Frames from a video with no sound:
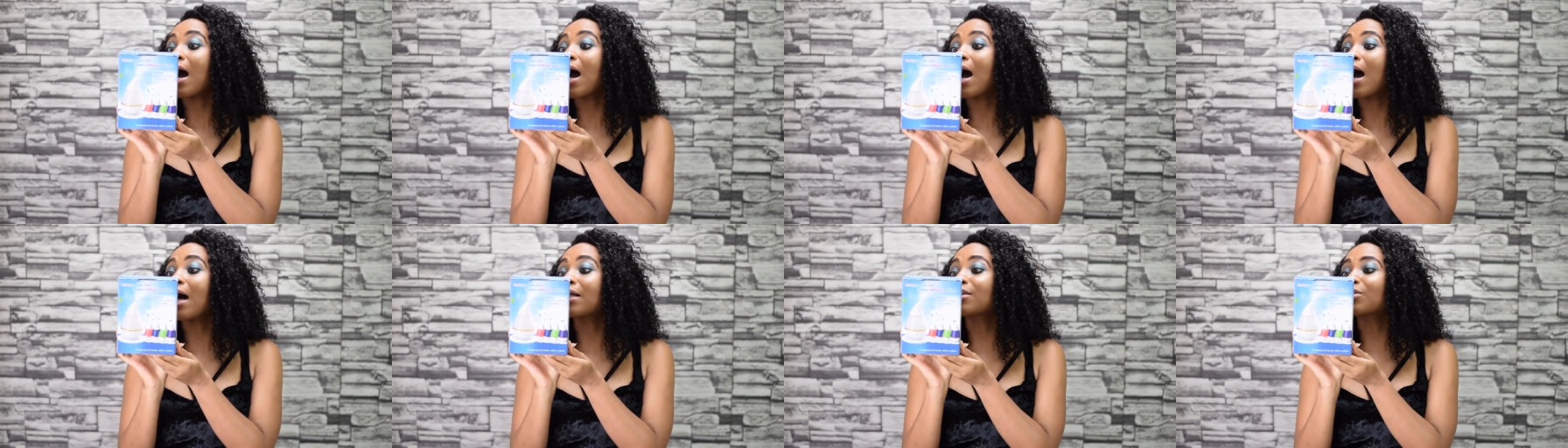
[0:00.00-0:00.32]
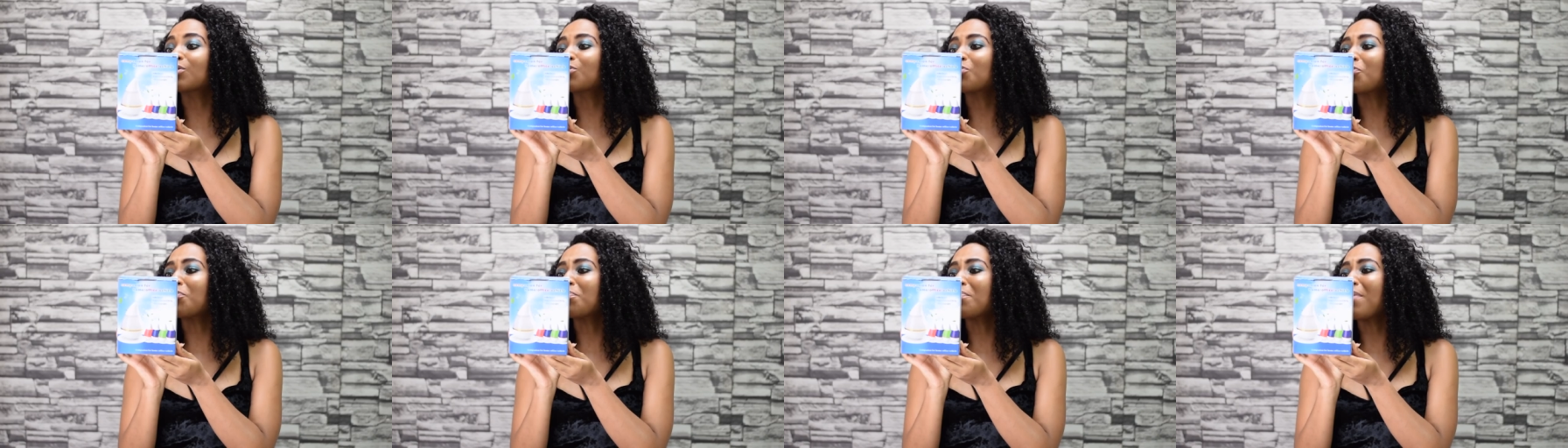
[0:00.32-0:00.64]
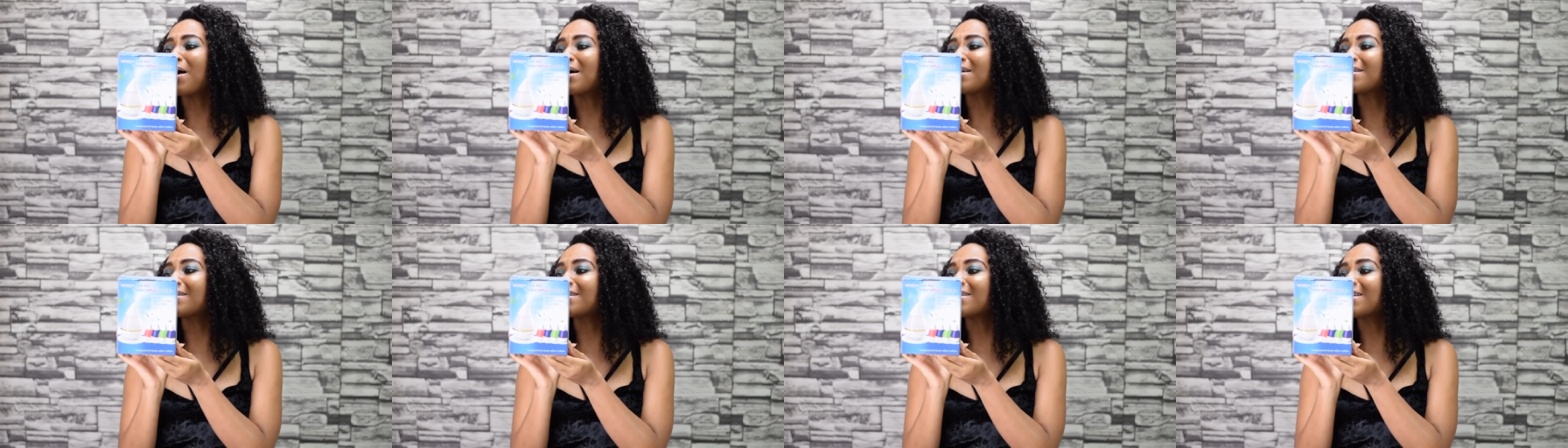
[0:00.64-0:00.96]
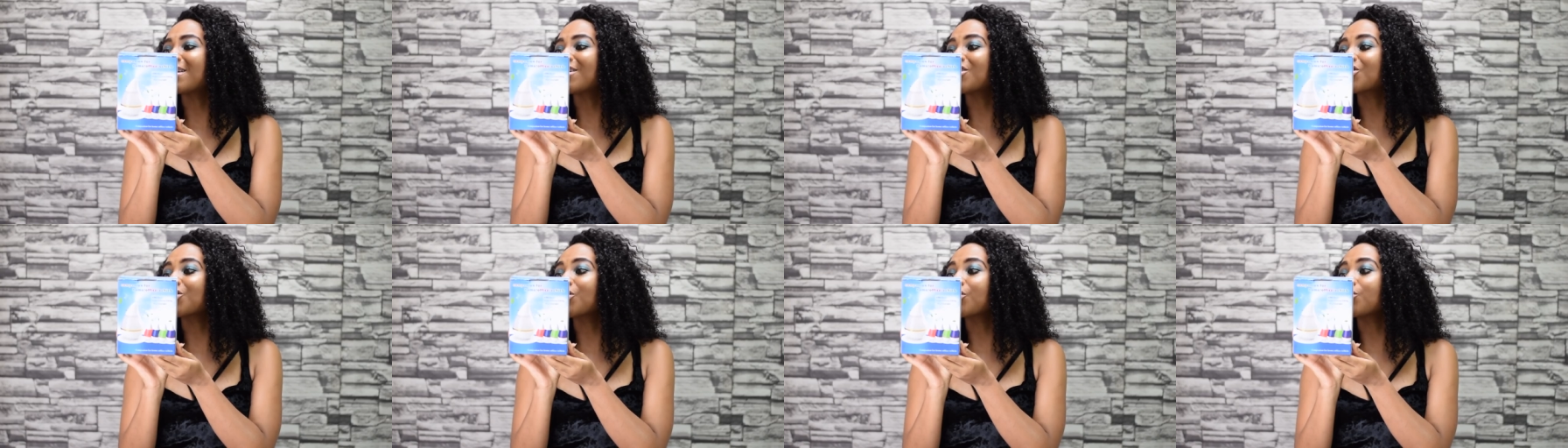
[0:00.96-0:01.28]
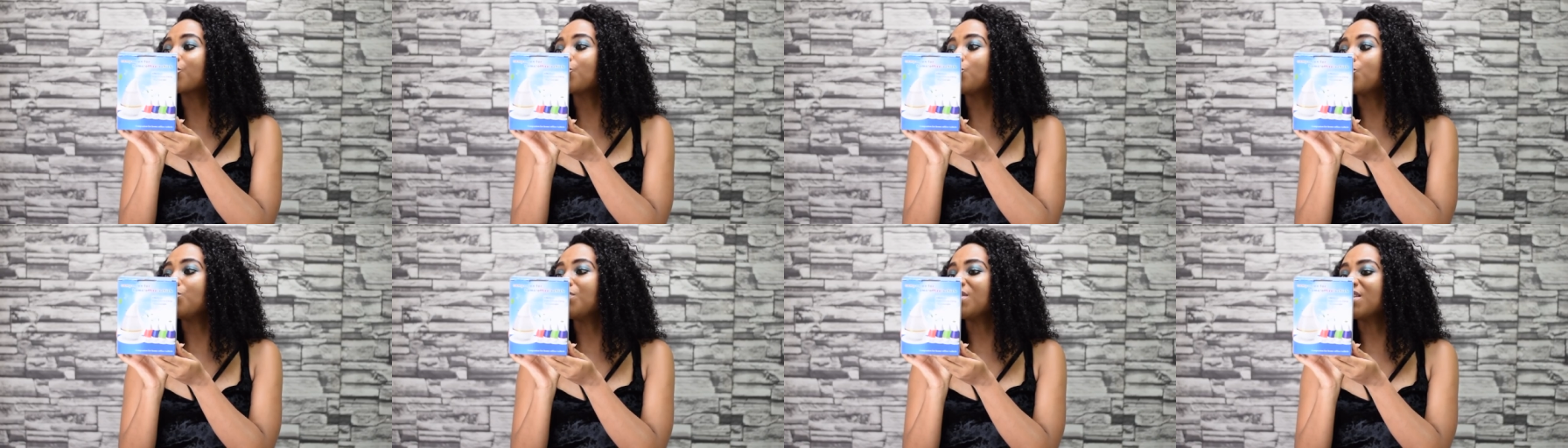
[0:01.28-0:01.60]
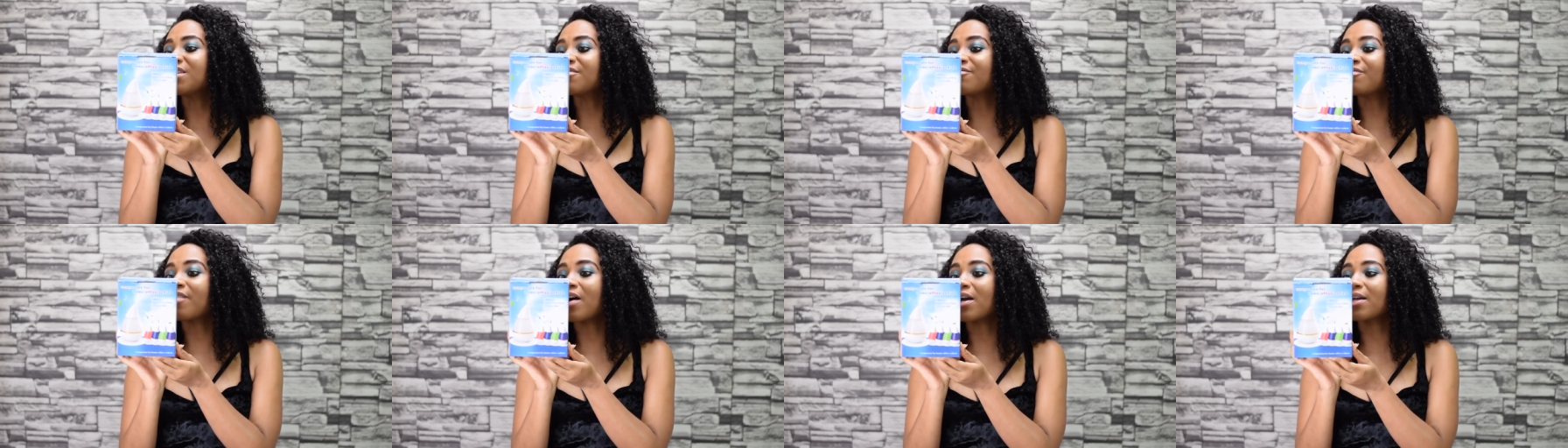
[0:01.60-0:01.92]
atomization
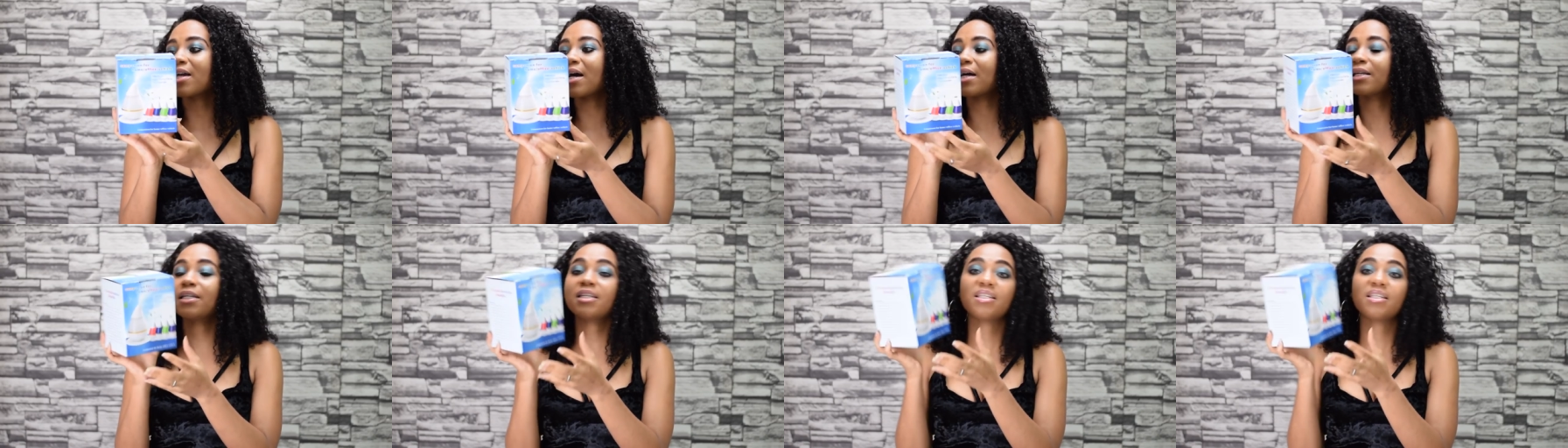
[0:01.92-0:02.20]
humidifier.